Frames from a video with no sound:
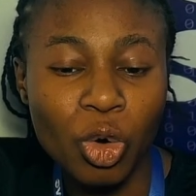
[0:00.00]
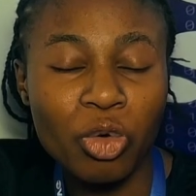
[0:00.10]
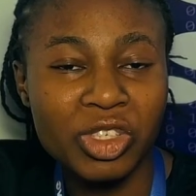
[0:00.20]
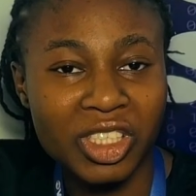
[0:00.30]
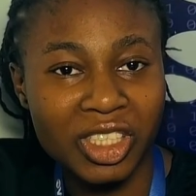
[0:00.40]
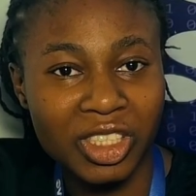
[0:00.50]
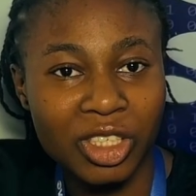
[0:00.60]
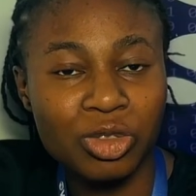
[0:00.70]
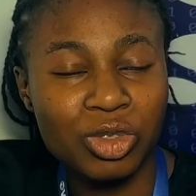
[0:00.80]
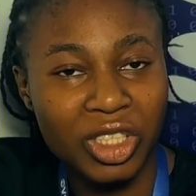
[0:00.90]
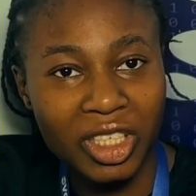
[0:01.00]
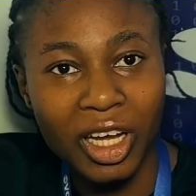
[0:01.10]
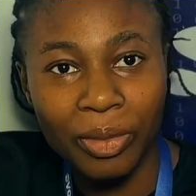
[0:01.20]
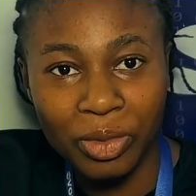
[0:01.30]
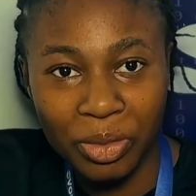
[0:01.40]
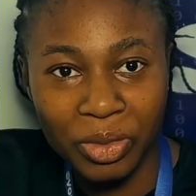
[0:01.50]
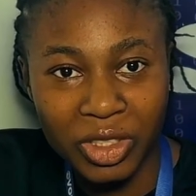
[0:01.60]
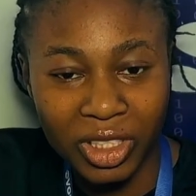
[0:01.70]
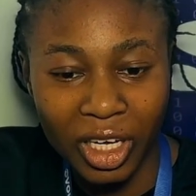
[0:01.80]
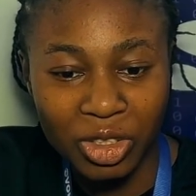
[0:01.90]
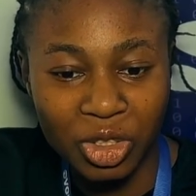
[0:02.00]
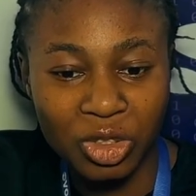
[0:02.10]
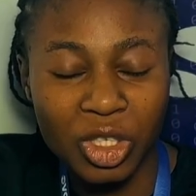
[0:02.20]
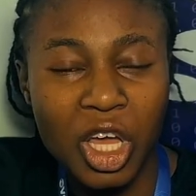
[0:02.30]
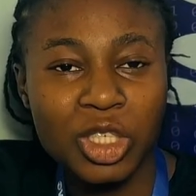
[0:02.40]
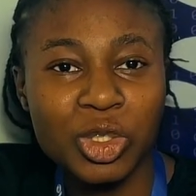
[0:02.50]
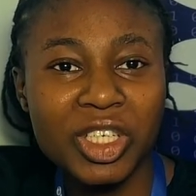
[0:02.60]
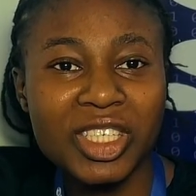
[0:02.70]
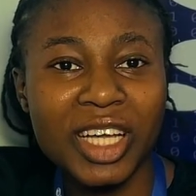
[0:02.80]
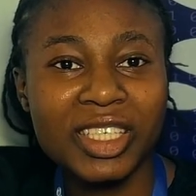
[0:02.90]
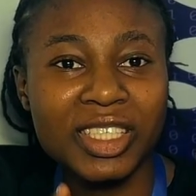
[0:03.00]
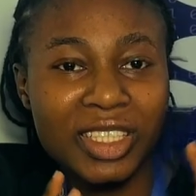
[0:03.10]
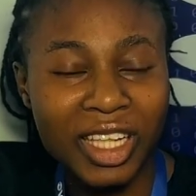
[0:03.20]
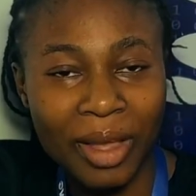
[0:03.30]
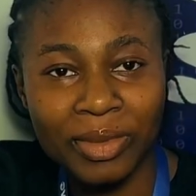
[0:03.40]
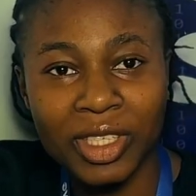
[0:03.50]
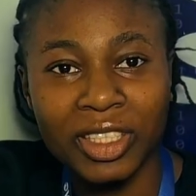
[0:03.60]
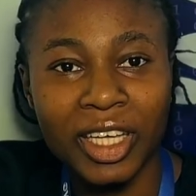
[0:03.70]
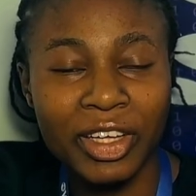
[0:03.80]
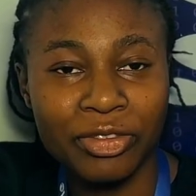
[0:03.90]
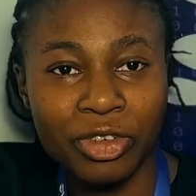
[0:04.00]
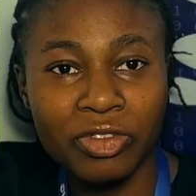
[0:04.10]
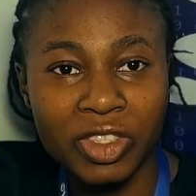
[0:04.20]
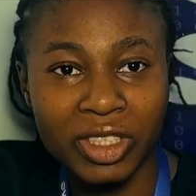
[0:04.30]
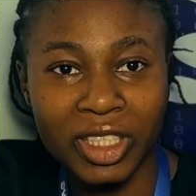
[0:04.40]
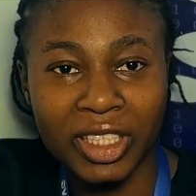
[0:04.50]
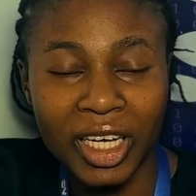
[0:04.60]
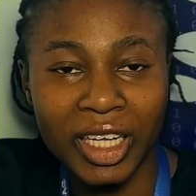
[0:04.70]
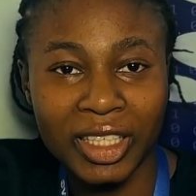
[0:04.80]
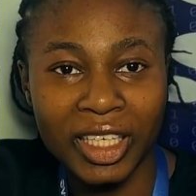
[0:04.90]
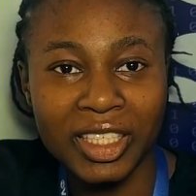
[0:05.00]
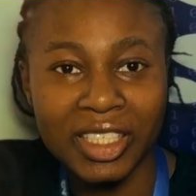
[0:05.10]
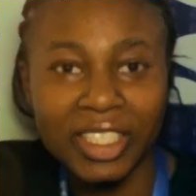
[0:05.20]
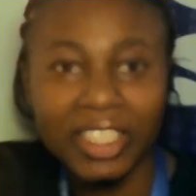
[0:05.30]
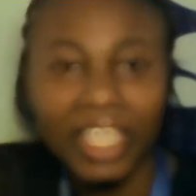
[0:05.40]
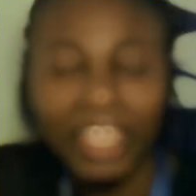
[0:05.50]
or researchers to take appropriate actions. So these are the steps that are involved in data analysis.